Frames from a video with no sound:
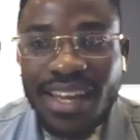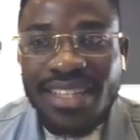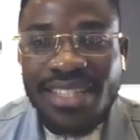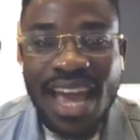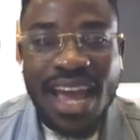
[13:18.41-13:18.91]

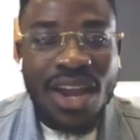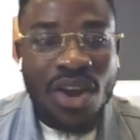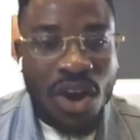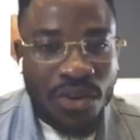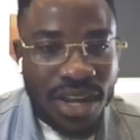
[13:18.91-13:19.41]
Is there a
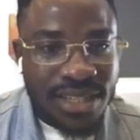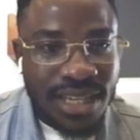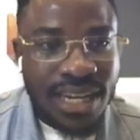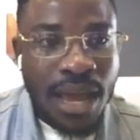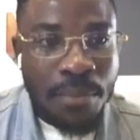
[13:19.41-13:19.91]

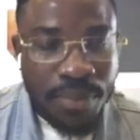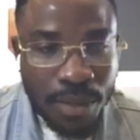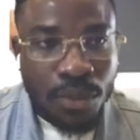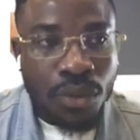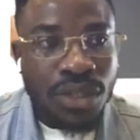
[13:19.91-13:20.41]
currency
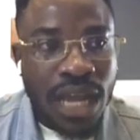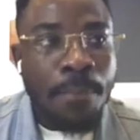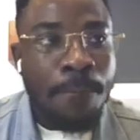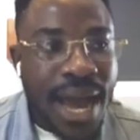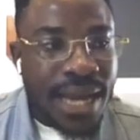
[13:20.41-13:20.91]

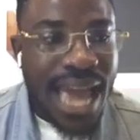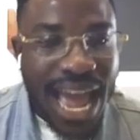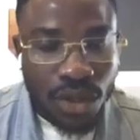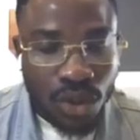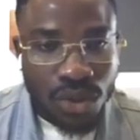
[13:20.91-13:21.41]
that bad
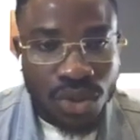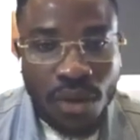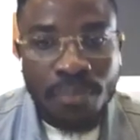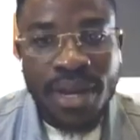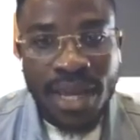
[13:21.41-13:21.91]
actors
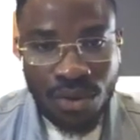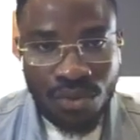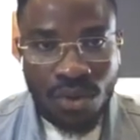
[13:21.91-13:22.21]
don't take